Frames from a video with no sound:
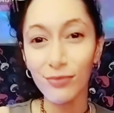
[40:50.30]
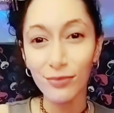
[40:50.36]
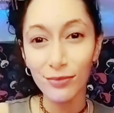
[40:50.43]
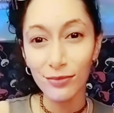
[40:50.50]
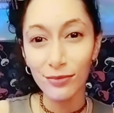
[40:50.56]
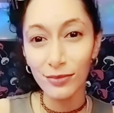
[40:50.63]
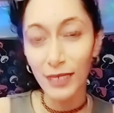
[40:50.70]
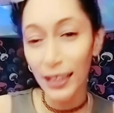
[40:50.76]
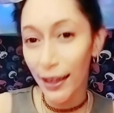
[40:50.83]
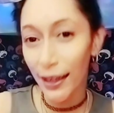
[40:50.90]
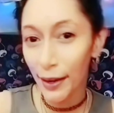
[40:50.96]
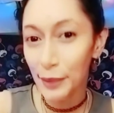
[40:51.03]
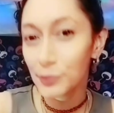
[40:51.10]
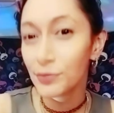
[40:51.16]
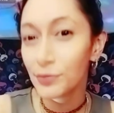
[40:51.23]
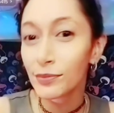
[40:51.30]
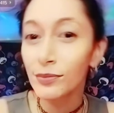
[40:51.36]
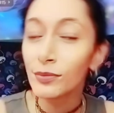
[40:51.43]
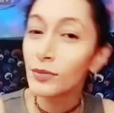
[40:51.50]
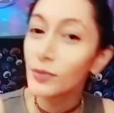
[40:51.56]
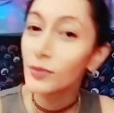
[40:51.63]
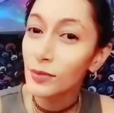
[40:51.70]
Yeah.
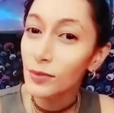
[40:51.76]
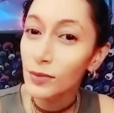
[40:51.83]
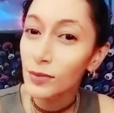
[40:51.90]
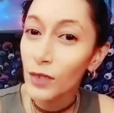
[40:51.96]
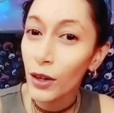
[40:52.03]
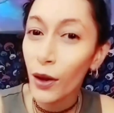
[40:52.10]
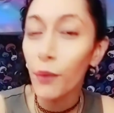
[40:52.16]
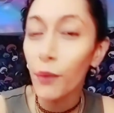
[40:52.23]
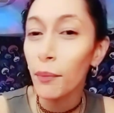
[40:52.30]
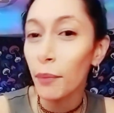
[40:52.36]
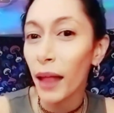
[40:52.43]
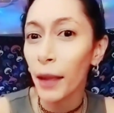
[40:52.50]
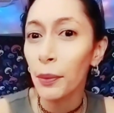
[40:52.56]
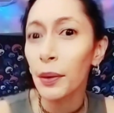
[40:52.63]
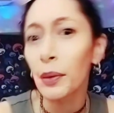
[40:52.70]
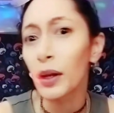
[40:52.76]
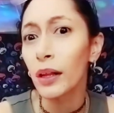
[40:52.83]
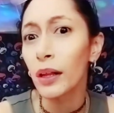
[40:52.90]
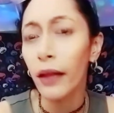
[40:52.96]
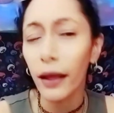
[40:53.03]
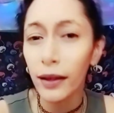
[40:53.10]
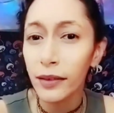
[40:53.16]
You know, black people are like,